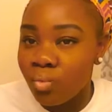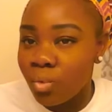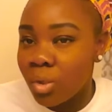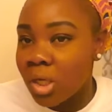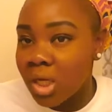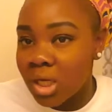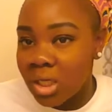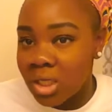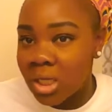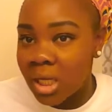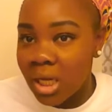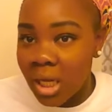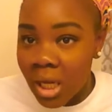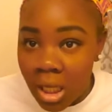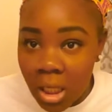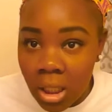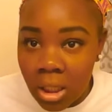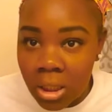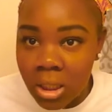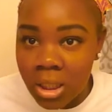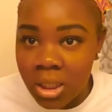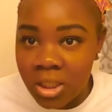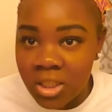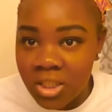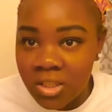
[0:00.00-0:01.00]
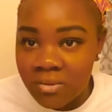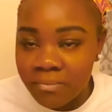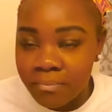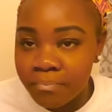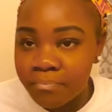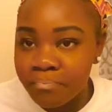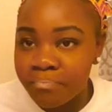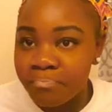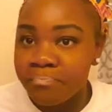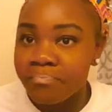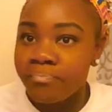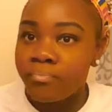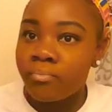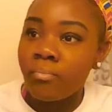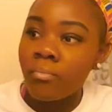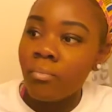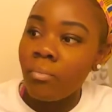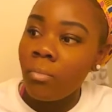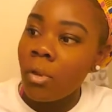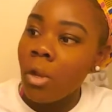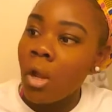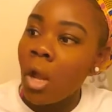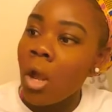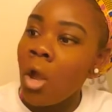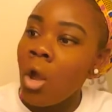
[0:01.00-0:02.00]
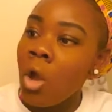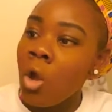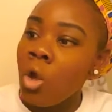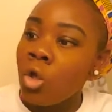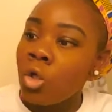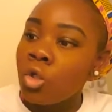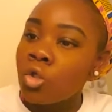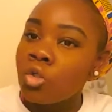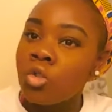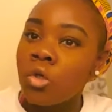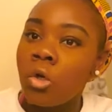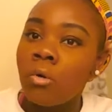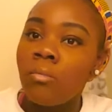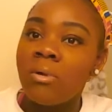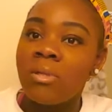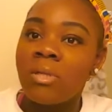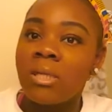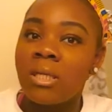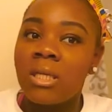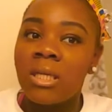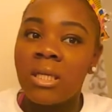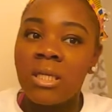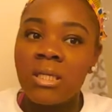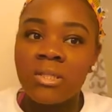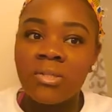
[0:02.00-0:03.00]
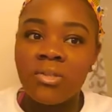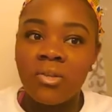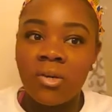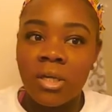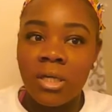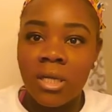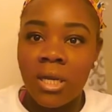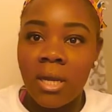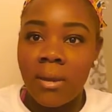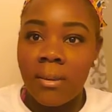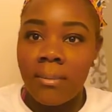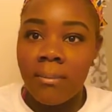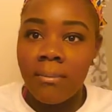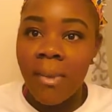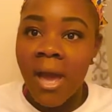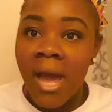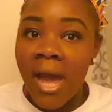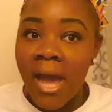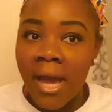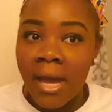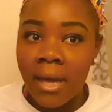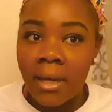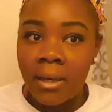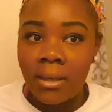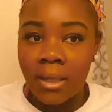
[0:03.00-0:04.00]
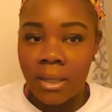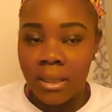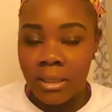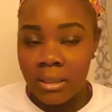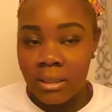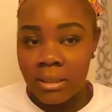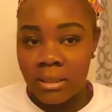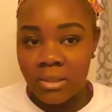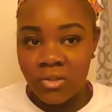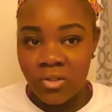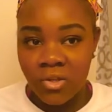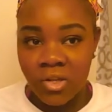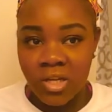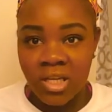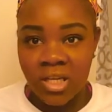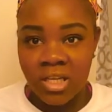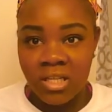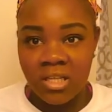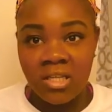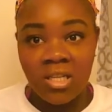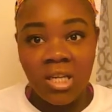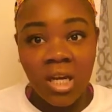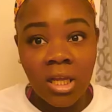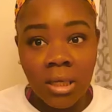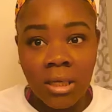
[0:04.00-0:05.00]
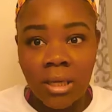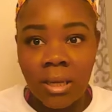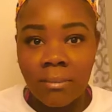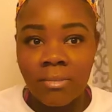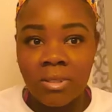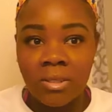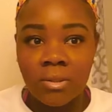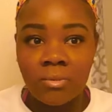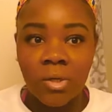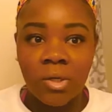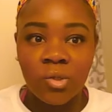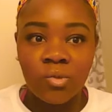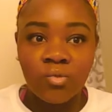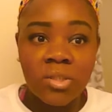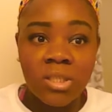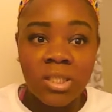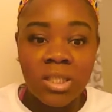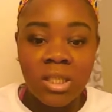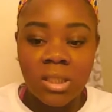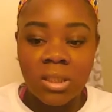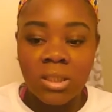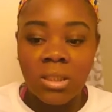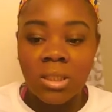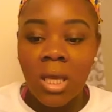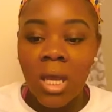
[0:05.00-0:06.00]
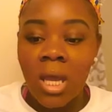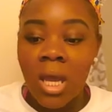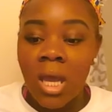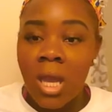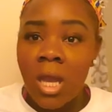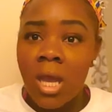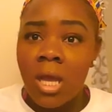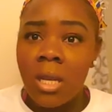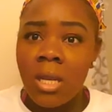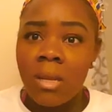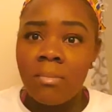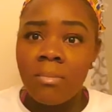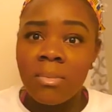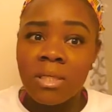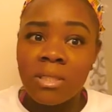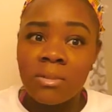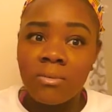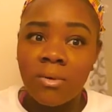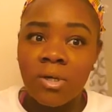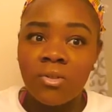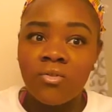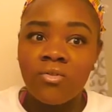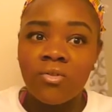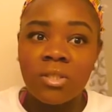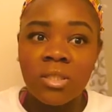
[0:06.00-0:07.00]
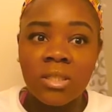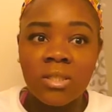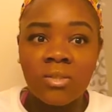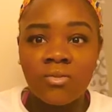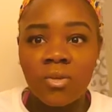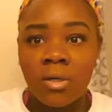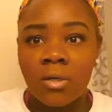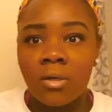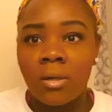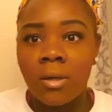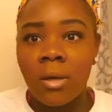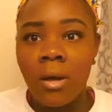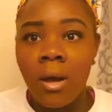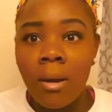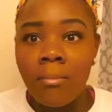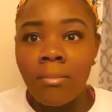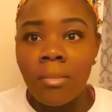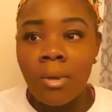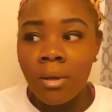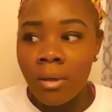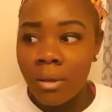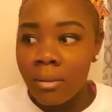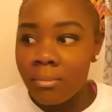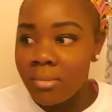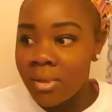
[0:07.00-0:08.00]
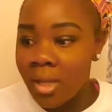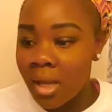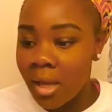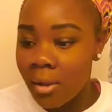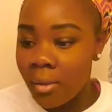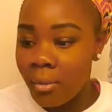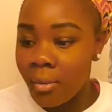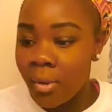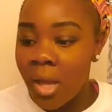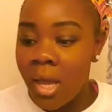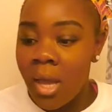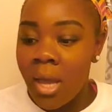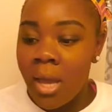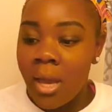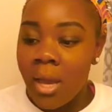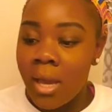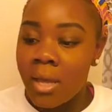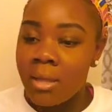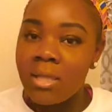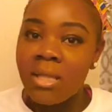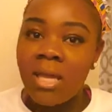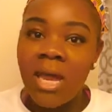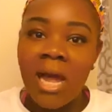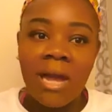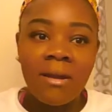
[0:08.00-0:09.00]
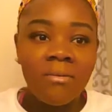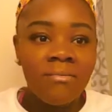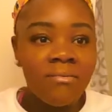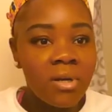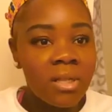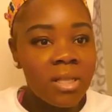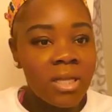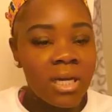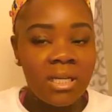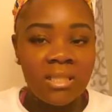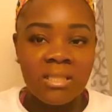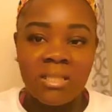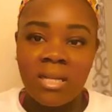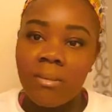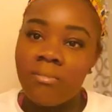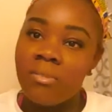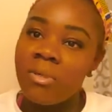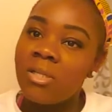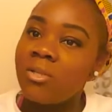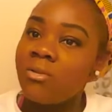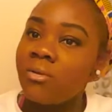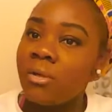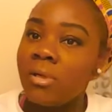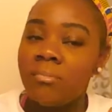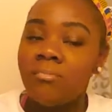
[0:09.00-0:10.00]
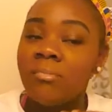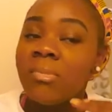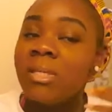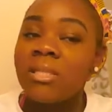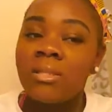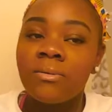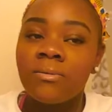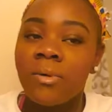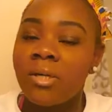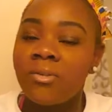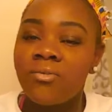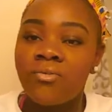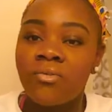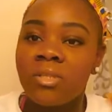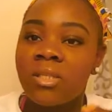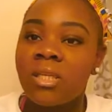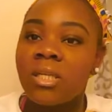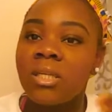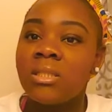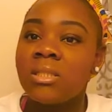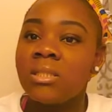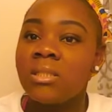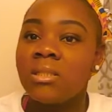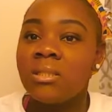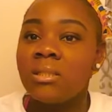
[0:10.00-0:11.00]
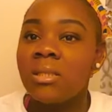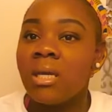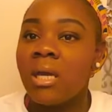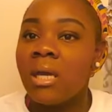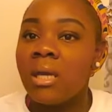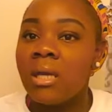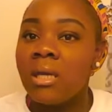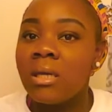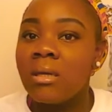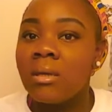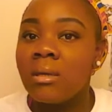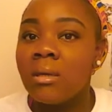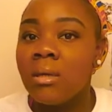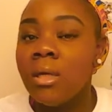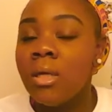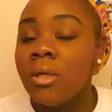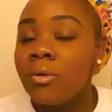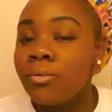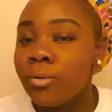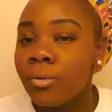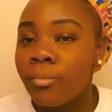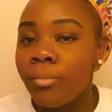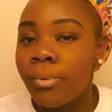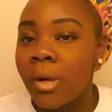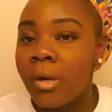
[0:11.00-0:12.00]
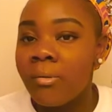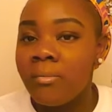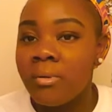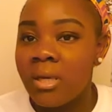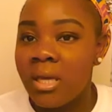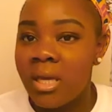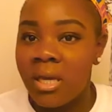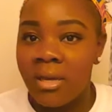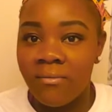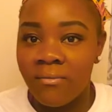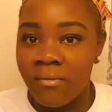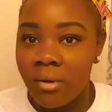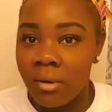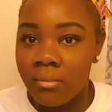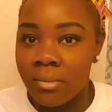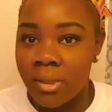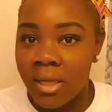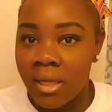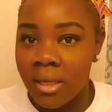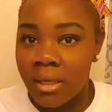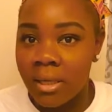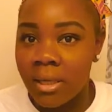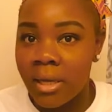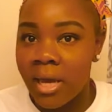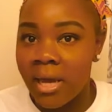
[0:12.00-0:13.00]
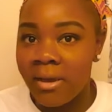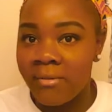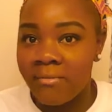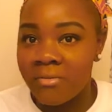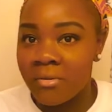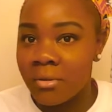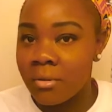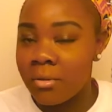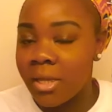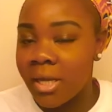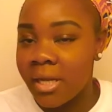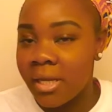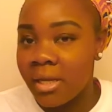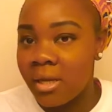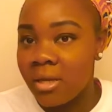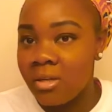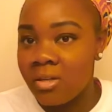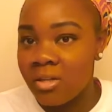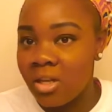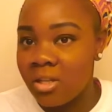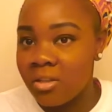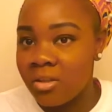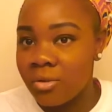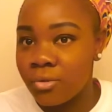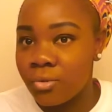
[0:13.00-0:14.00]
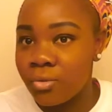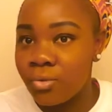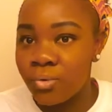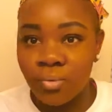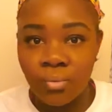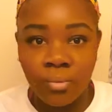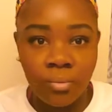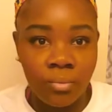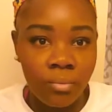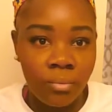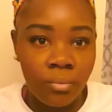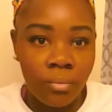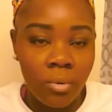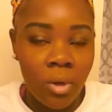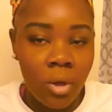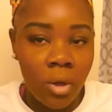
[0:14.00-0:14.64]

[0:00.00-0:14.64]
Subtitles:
good English. So when the kids started getting mad, like, he started yelling at Mr. Rodriguez, and then Mr. Rodriguez trying to calm him down. And then I realized that Mr. Rodriguez is like, he would probably give up, like, after like another two